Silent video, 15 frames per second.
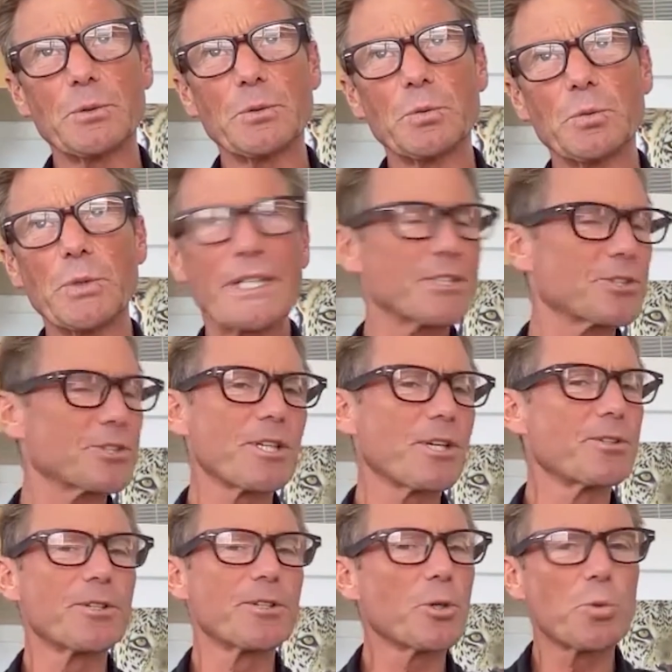we just
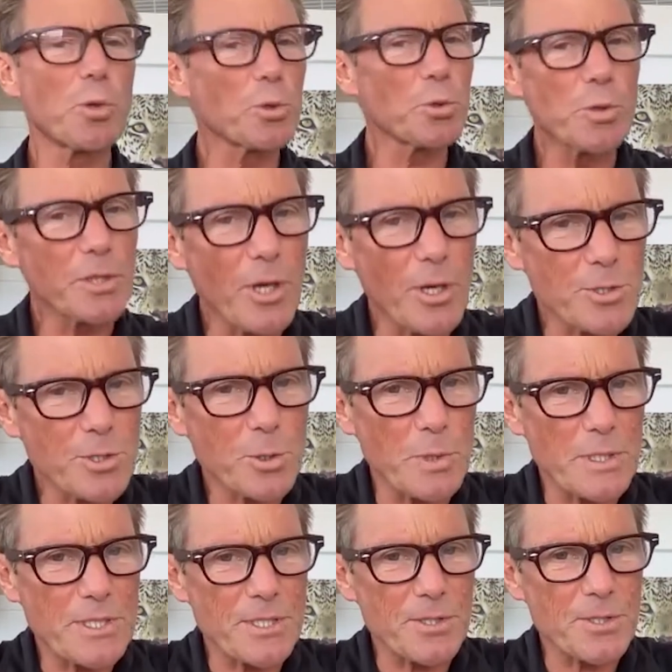don't know what all the
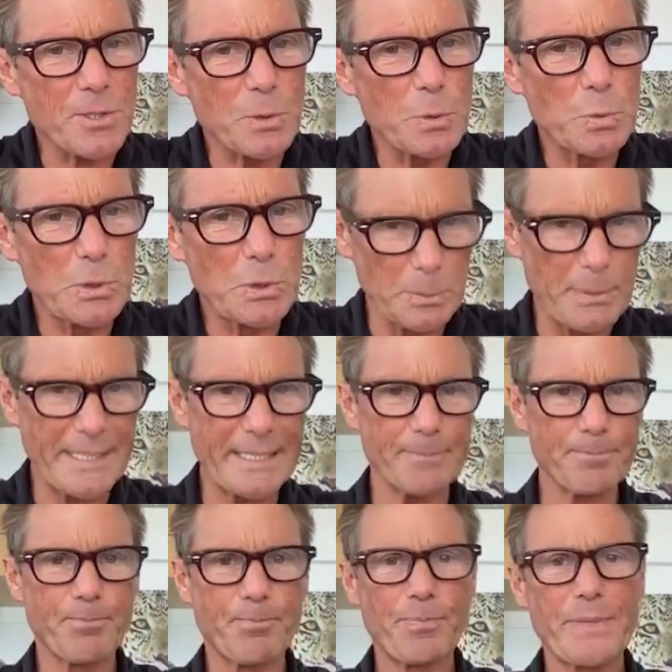consequences will
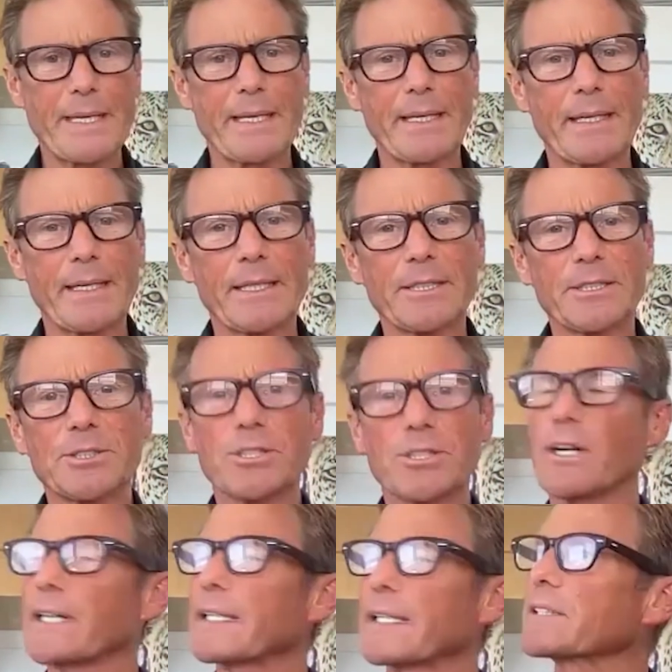be.
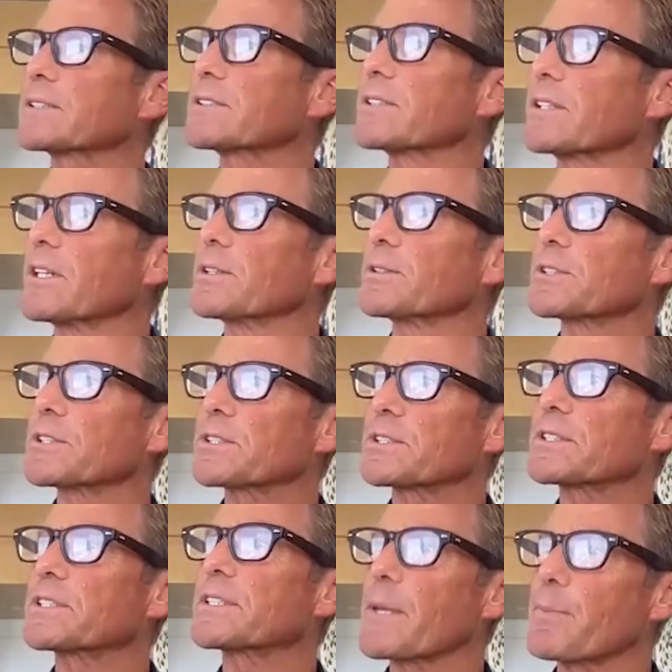So I guess, you know,
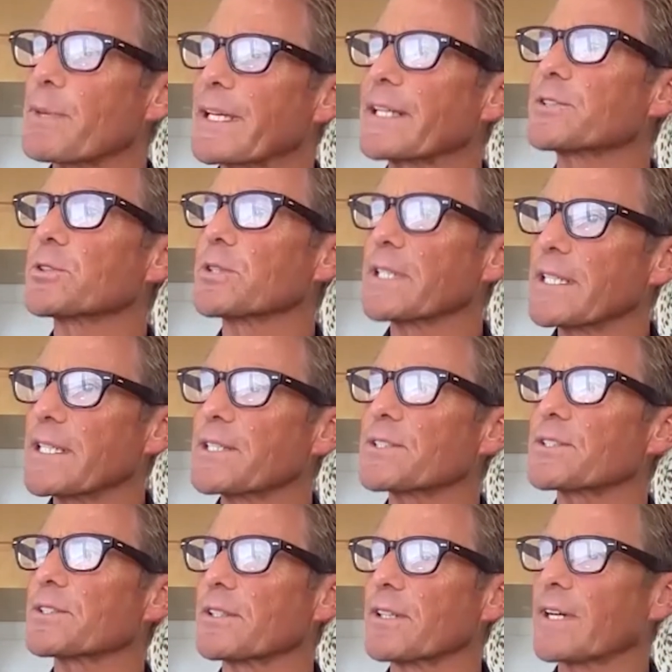just stepping into
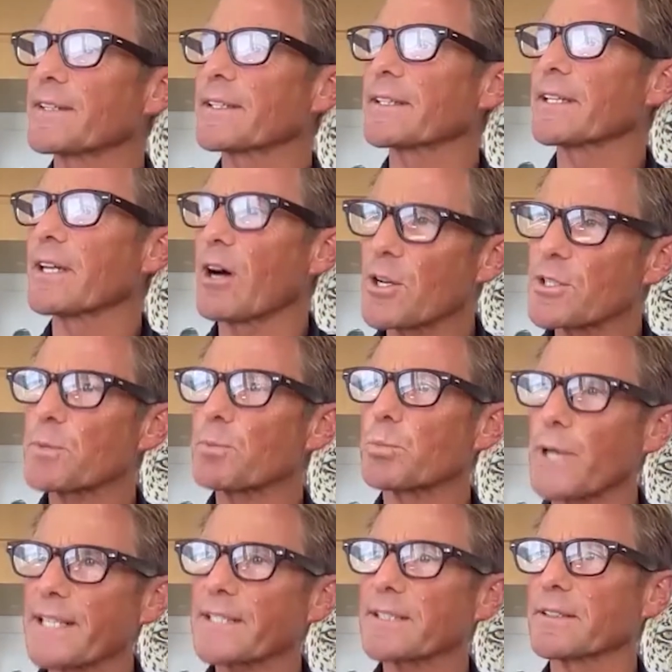these, you know, I think there are some
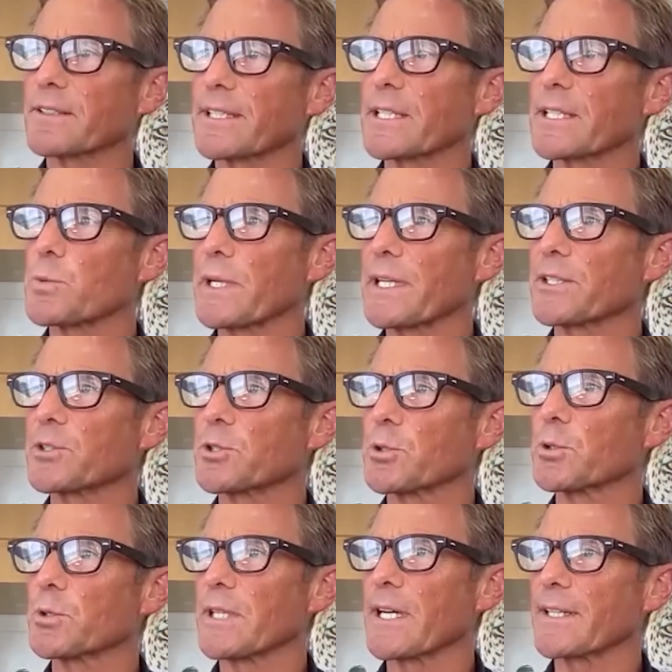practical things we can
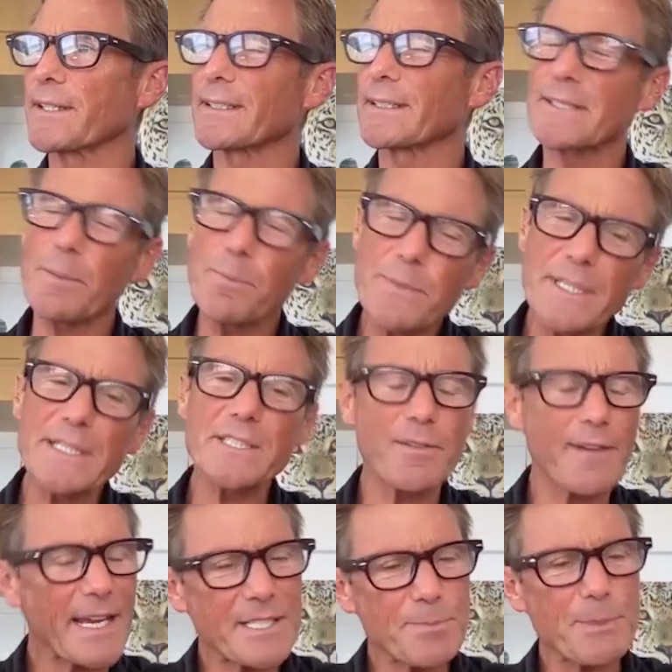do. And I think some things
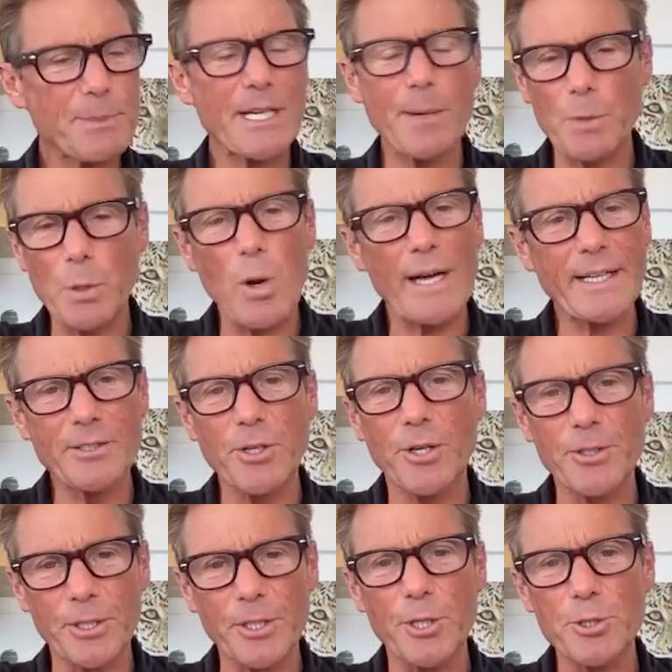have actually become quite
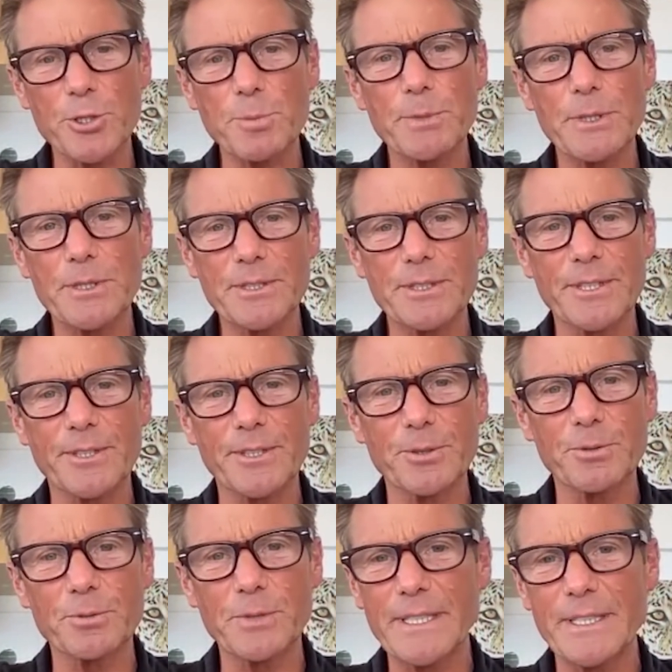non-negotiable. You know,
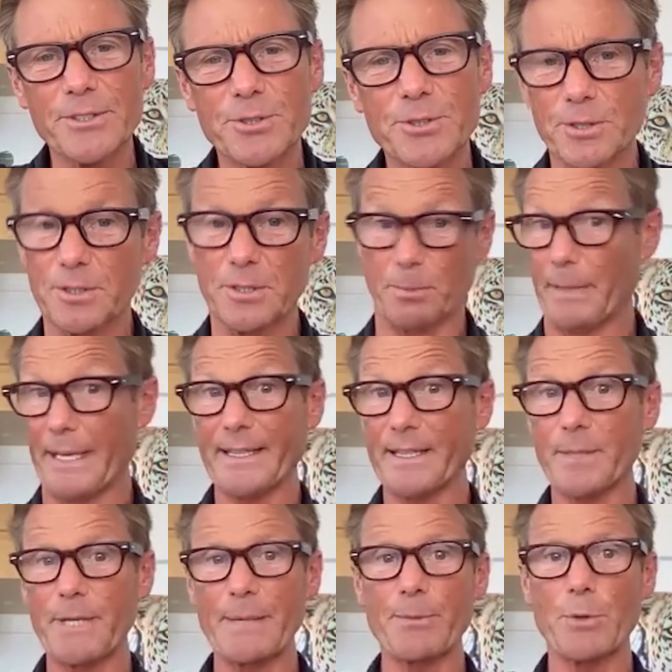you really shouldn't debate
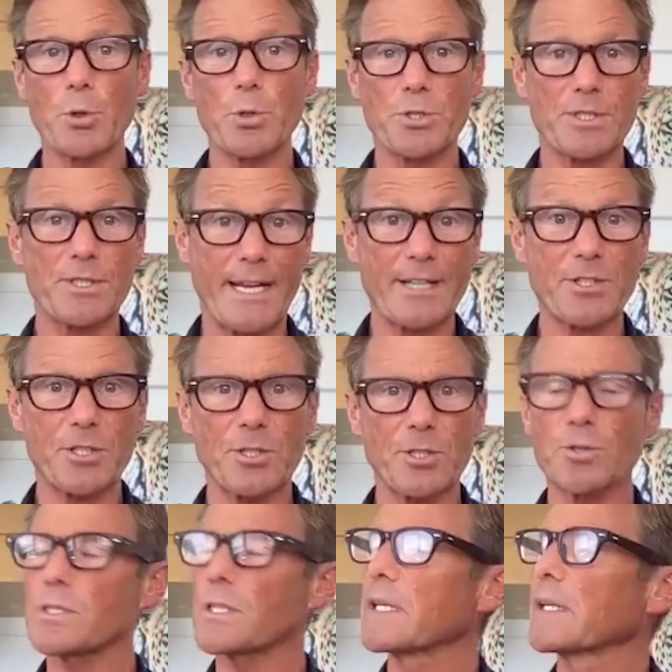them anymore, just
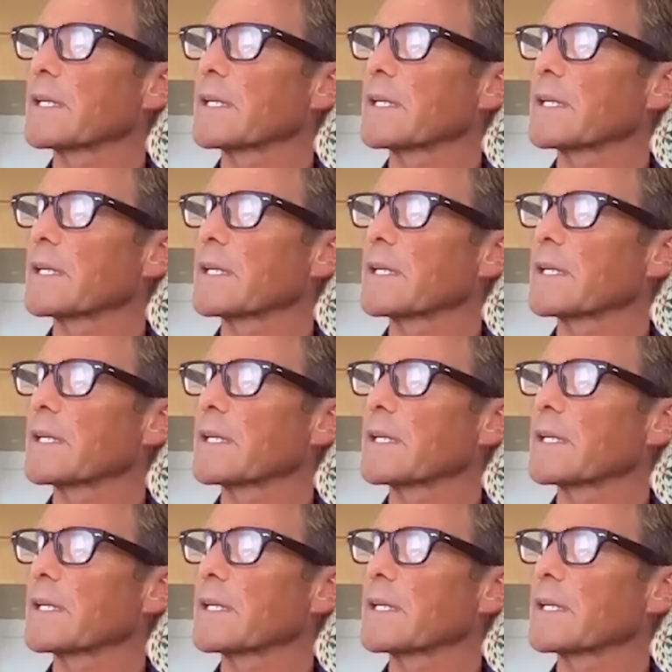execute.